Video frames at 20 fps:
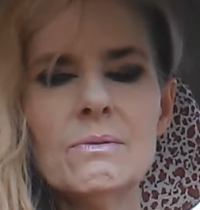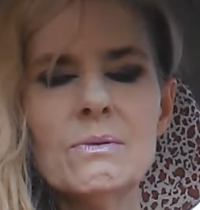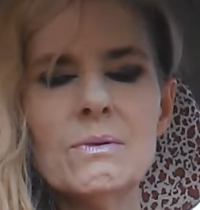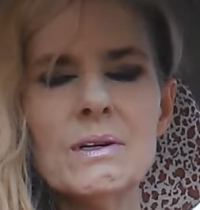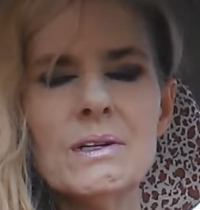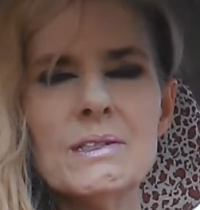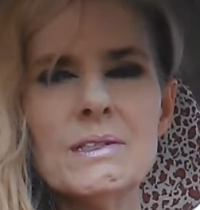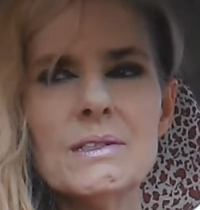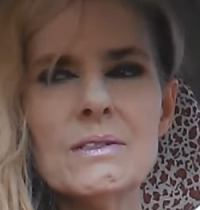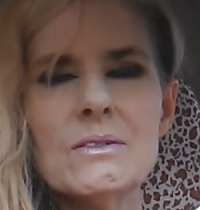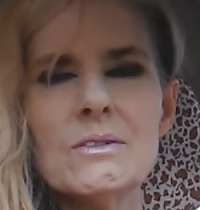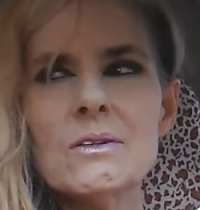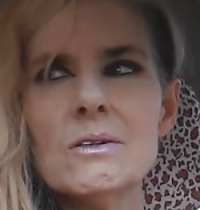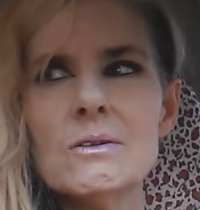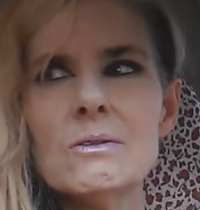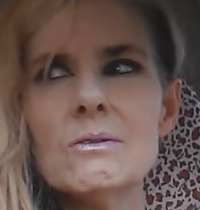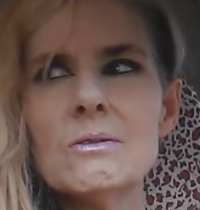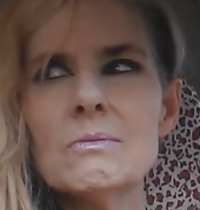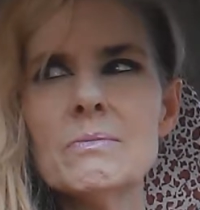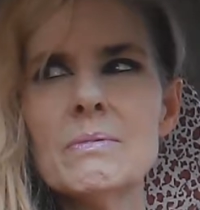wasn't
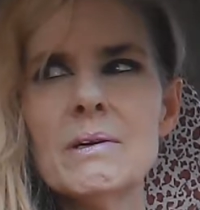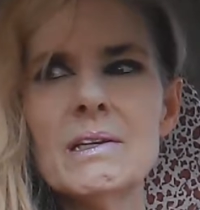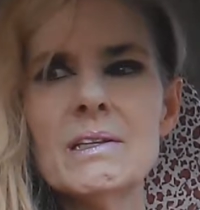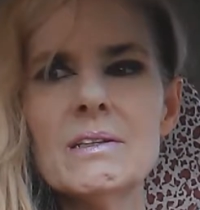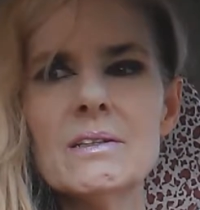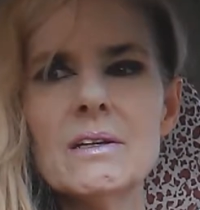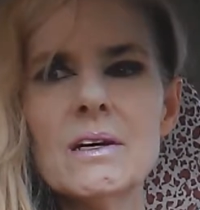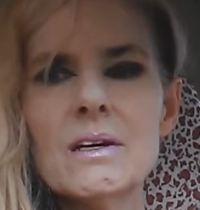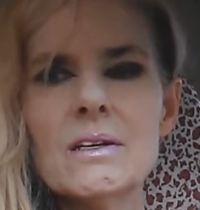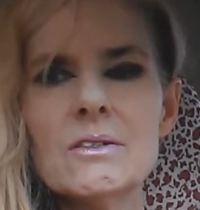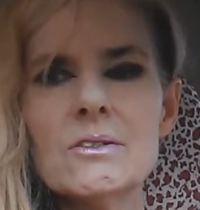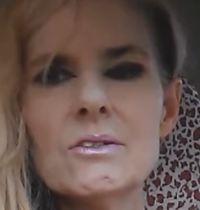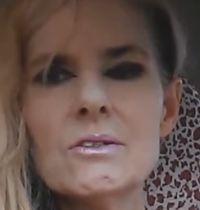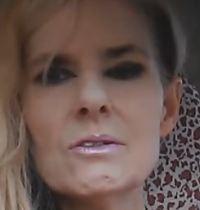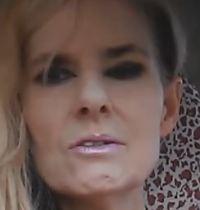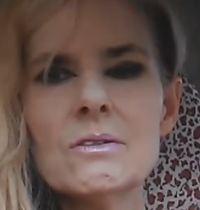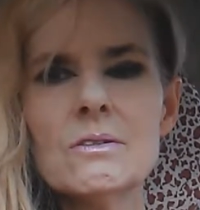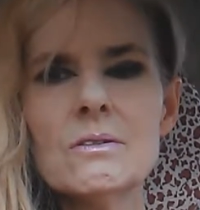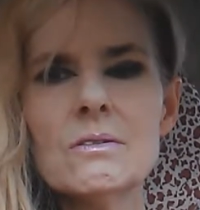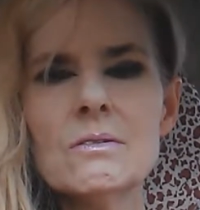told by the
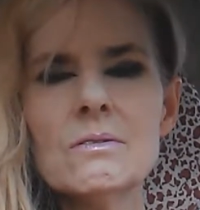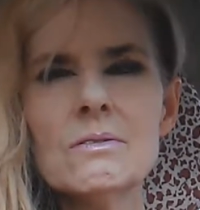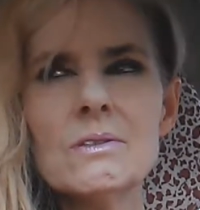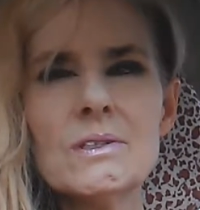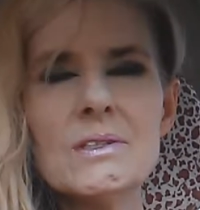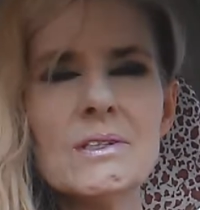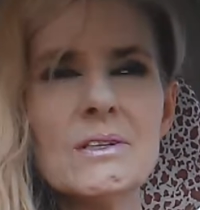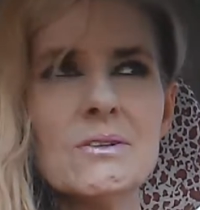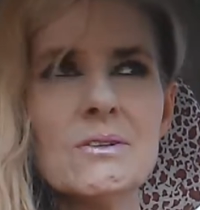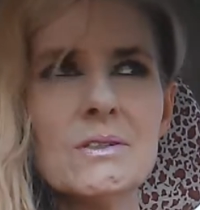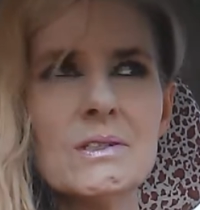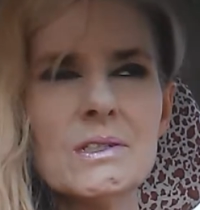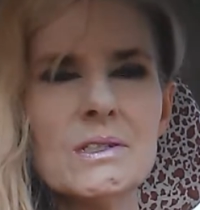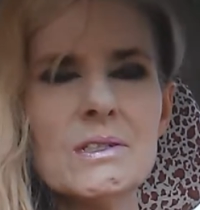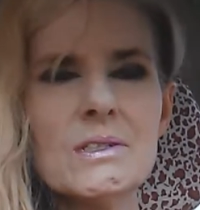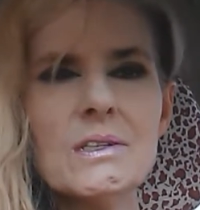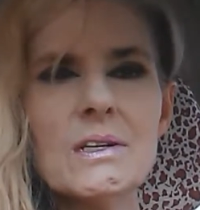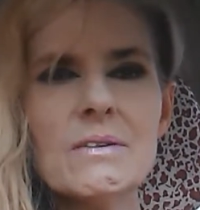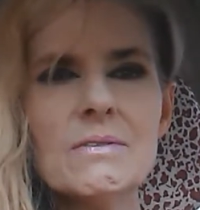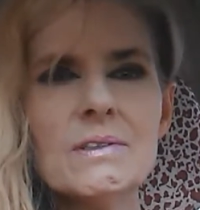doctor the
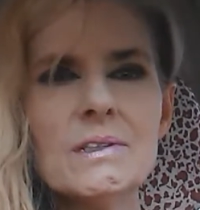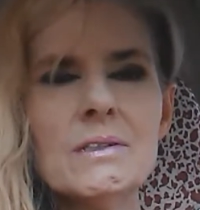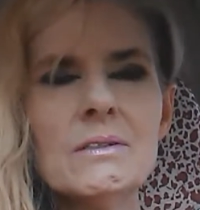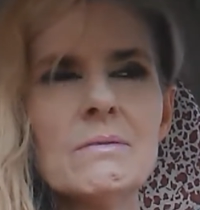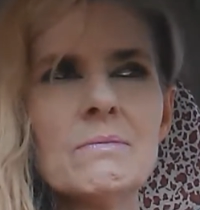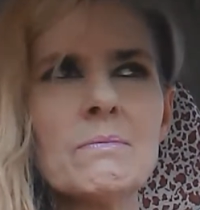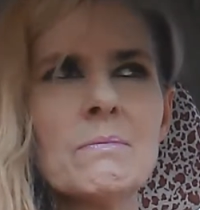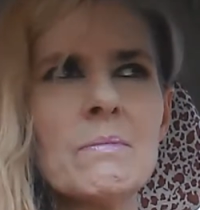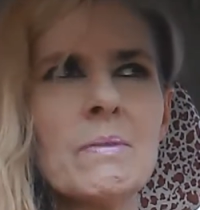seriousness of it